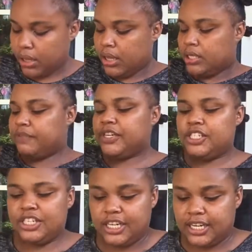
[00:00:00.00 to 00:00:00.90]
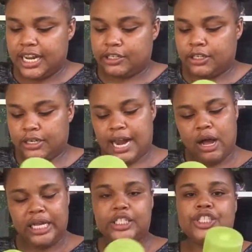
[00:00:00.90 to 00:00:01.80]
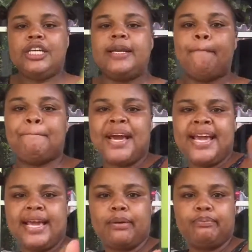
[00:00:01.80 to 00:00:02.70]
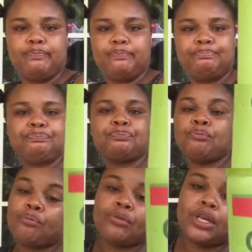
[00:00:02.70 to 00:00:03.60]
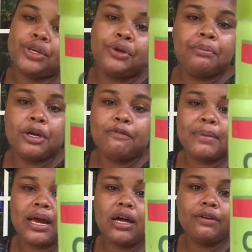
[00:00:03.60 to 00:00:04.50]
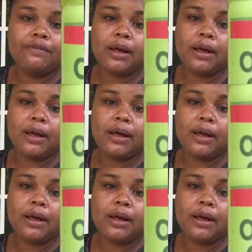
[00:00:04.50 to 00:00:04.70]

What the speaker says: So first your girl got her oil sheen. Bam! You know me love my olive oil